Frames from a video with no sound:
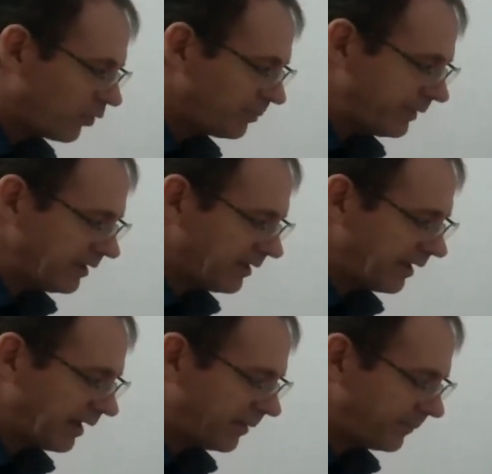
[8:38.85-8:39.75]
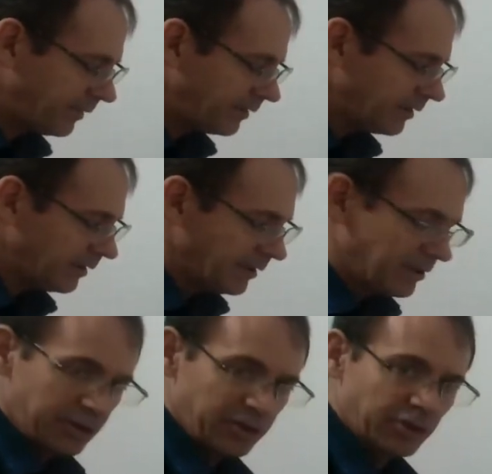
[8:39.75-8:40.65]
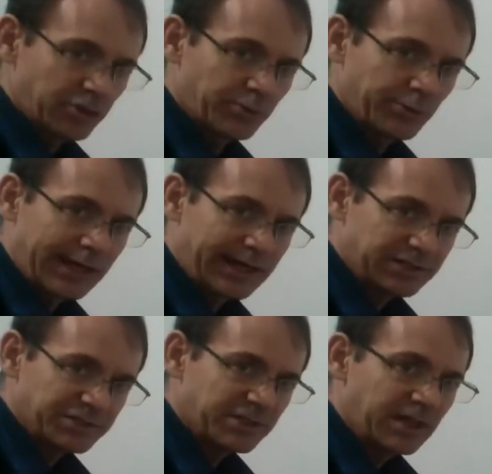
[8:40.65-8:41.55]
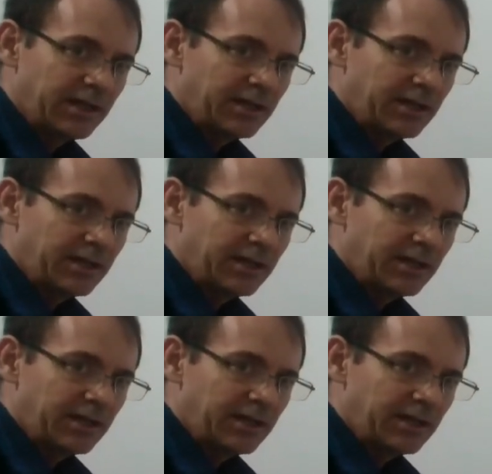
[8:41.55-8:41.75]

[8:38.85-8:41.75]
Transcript: will become your range.